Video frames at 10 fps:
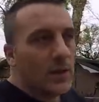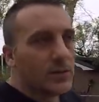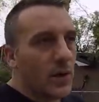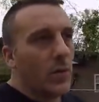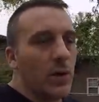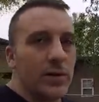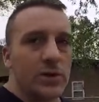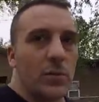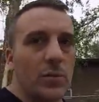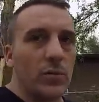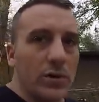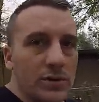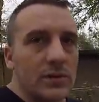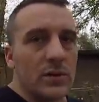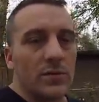So there's a couple runs
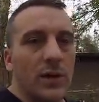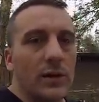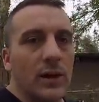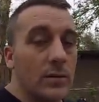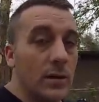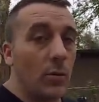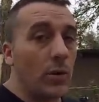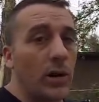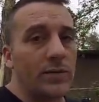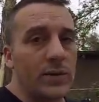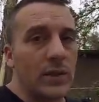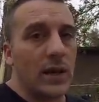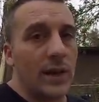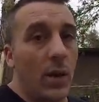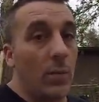and stuff like that that we're gonna have to
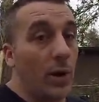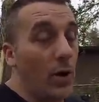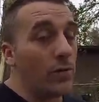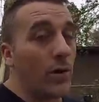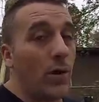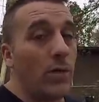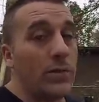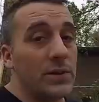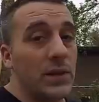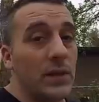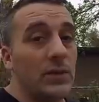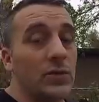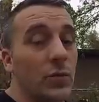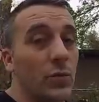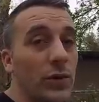sand out. But overall, this thing looks
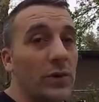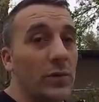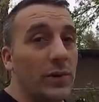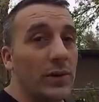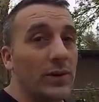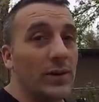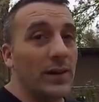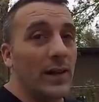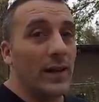really, really good.